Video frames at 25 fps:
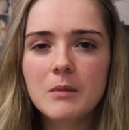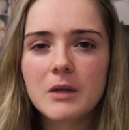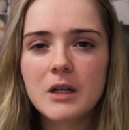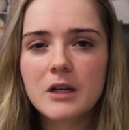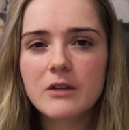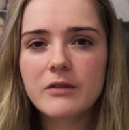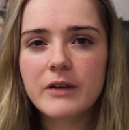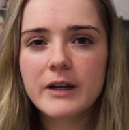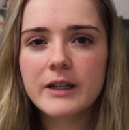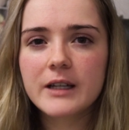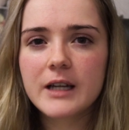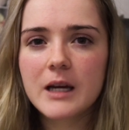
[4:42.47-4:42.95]
but
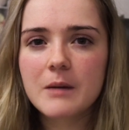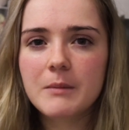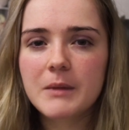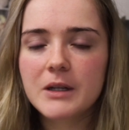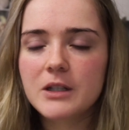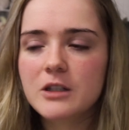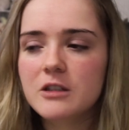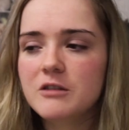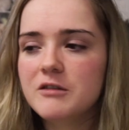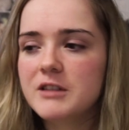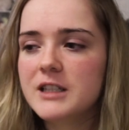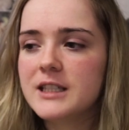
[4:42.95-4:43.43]
if I get my
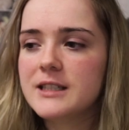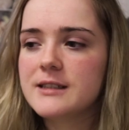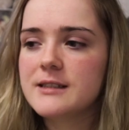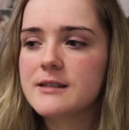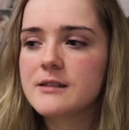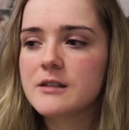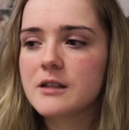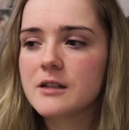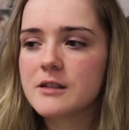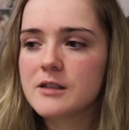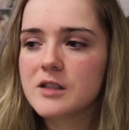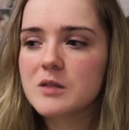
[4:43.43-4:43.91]
new
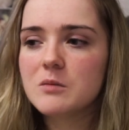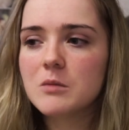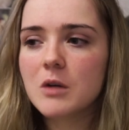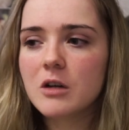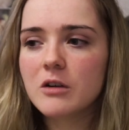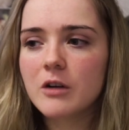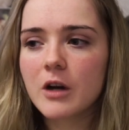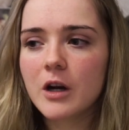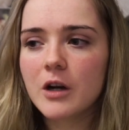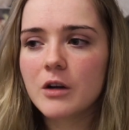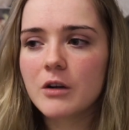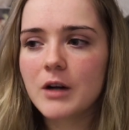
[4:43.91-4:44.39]
releases cut
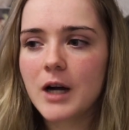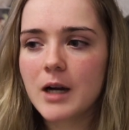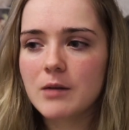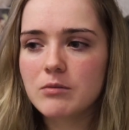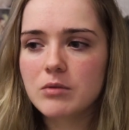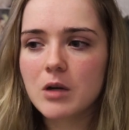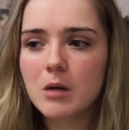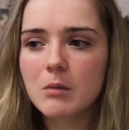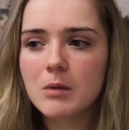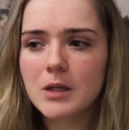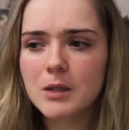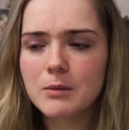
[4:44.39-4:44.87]
tomorrow I
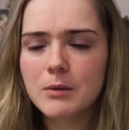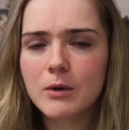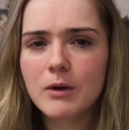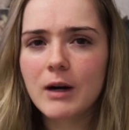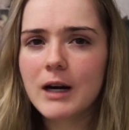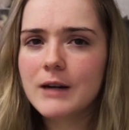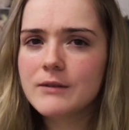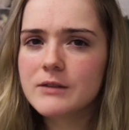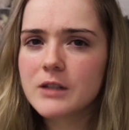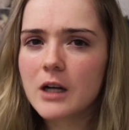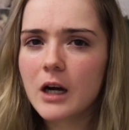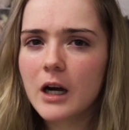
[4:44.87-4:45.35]
probably will
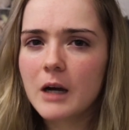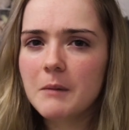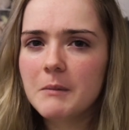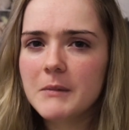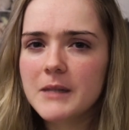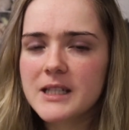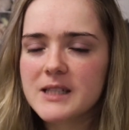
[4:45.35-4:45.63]
have time,